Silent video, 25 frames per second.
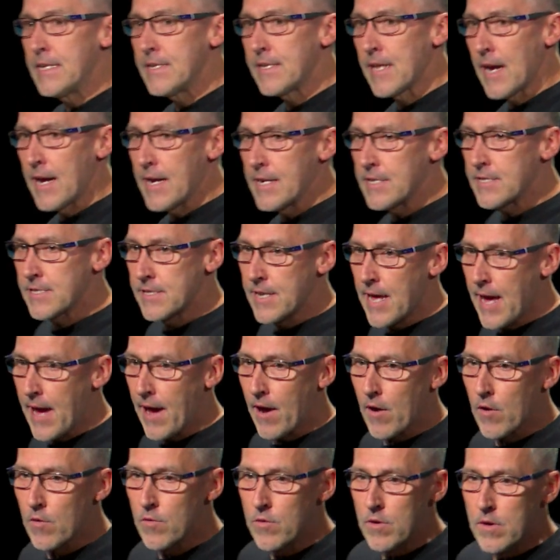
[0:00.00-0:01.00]
in days
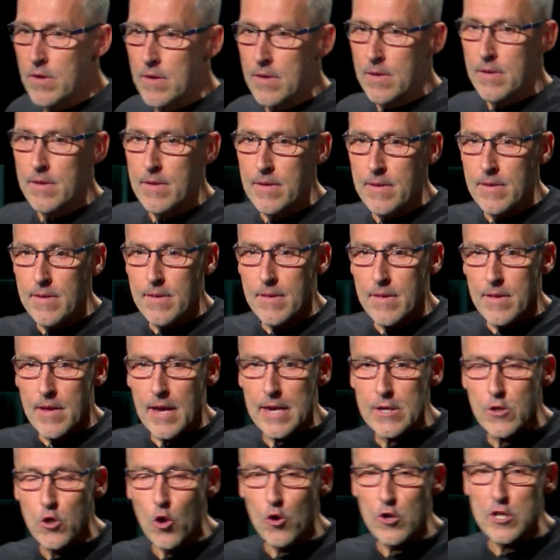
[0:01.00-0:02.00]
now
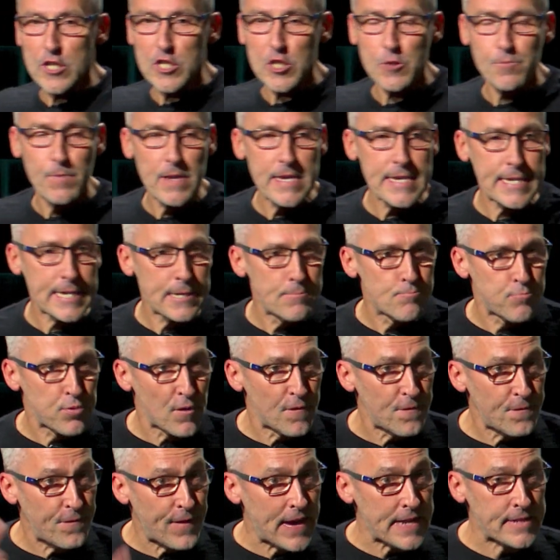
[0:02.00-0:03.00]
and God is speaking
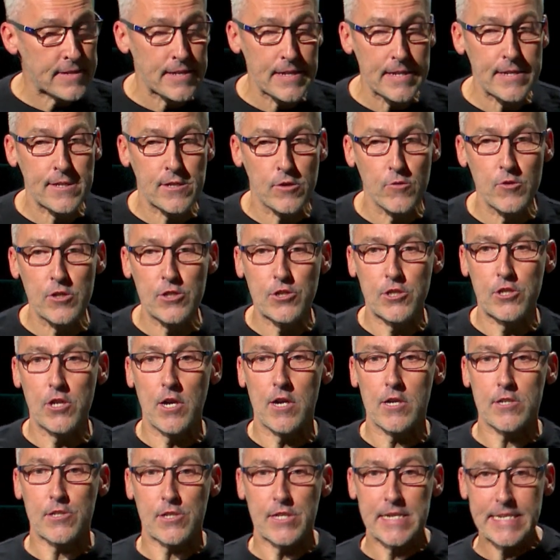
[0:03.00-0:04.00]
prophetically to his
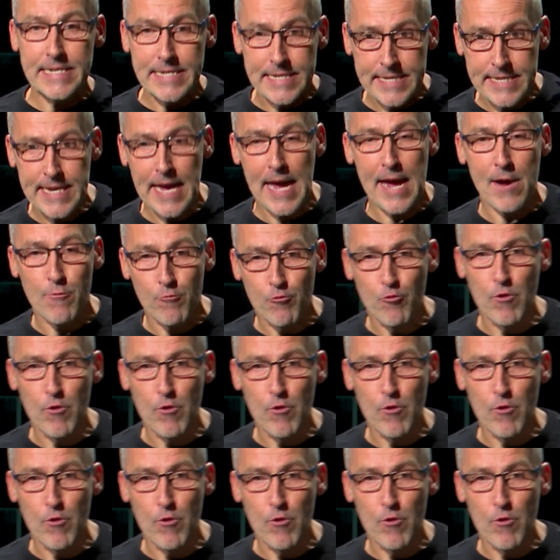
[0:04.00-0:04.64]
church to get